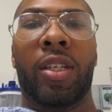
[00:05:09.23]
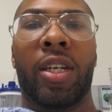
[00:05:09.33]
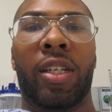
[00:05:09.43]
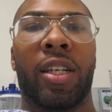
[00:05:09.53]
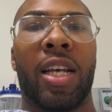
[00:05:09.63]

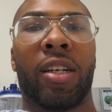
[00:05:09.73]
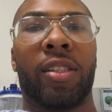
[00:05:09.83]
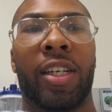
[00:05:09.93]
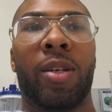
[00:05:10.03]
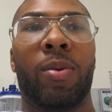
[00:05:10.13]
And the
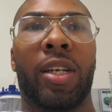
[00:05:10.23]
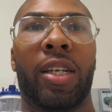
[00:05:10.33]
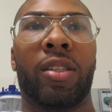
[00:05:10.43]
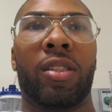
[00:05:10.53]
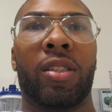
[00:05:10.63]
doctors here were
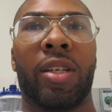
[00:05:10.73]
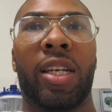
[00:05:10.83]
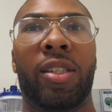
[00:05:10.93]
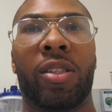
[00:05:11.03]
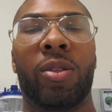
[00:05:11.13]
like,
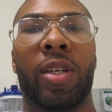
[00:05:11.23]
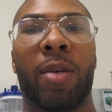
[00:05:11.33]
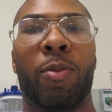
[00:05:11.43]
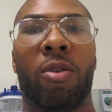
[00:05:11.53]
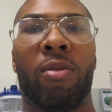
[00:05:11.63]
okay, let's do an
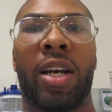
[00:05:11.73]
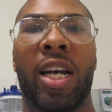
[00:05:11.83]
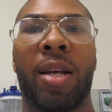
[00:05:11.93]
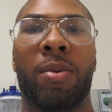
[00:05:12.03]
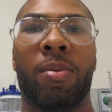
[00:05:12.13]

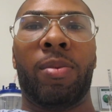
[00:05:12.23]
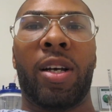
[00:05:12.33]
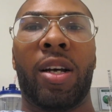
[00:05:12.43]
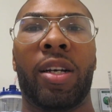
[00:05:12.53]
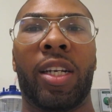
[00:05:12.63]
MRI, blah, blah,
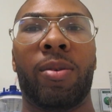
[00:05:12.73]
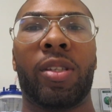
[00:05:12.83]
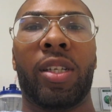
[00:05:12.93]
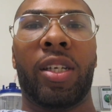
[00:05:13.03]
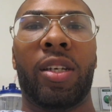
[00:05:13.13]
blah. And they was
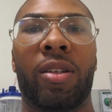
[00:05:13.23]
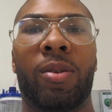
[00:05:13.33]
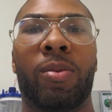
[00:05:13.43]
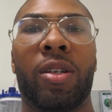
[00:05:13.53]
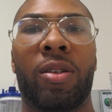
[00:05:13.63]
like, yeah, you know
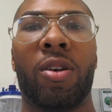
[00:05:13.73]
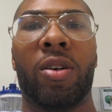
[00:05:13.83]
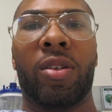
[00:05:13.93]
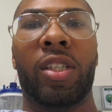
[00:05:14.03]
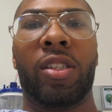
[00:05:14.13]
what? You are
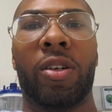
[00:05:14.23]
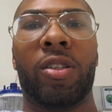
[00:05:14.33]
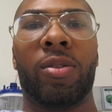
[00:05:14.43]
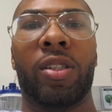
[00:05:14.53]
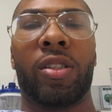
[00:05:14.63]
going to need
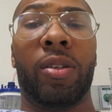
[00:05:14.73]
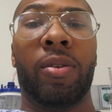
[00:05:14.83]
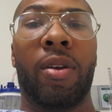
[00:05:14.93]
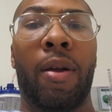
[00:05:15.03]
surgery. So,